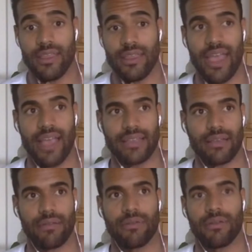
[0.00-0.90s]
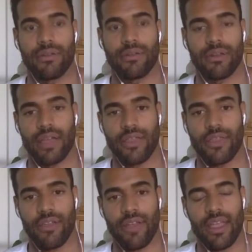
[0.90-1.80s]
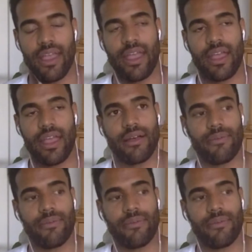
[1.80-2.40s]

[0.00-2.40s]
Yeah, it's like the kind of thing, right? And